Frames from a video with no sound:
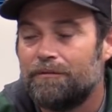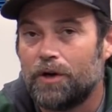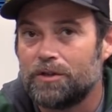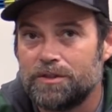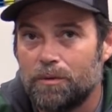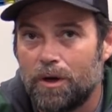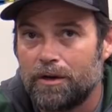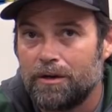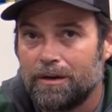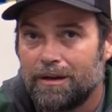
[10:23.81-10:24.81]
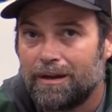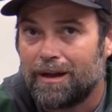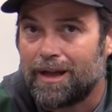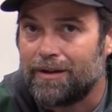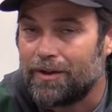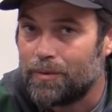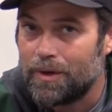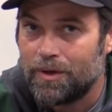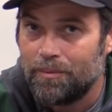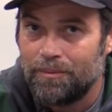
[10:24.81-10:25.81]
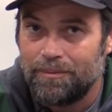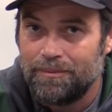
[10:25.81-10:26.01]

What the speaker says: Falls in the water, I got another one home.